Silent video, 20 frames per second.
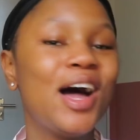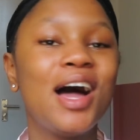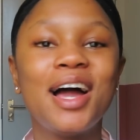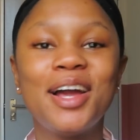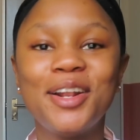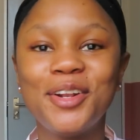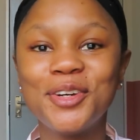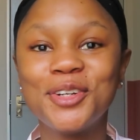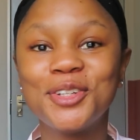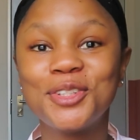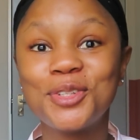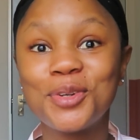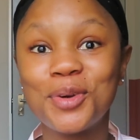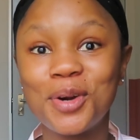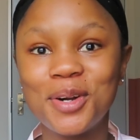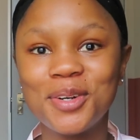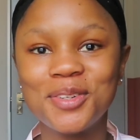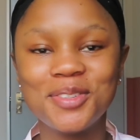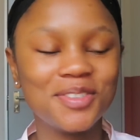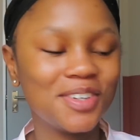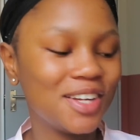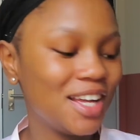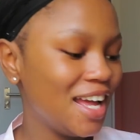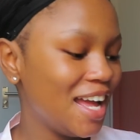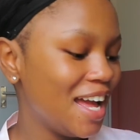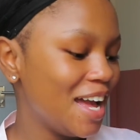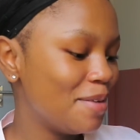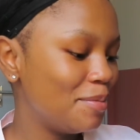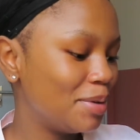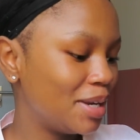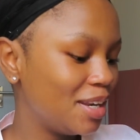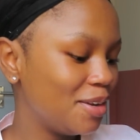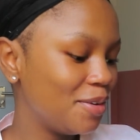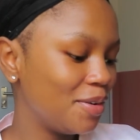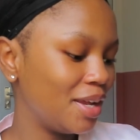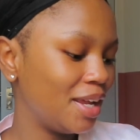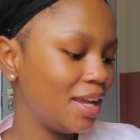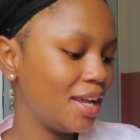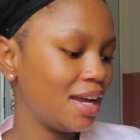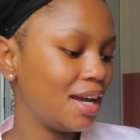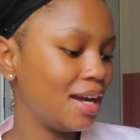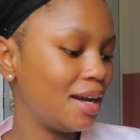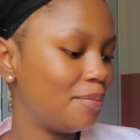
I look 12. But anyway,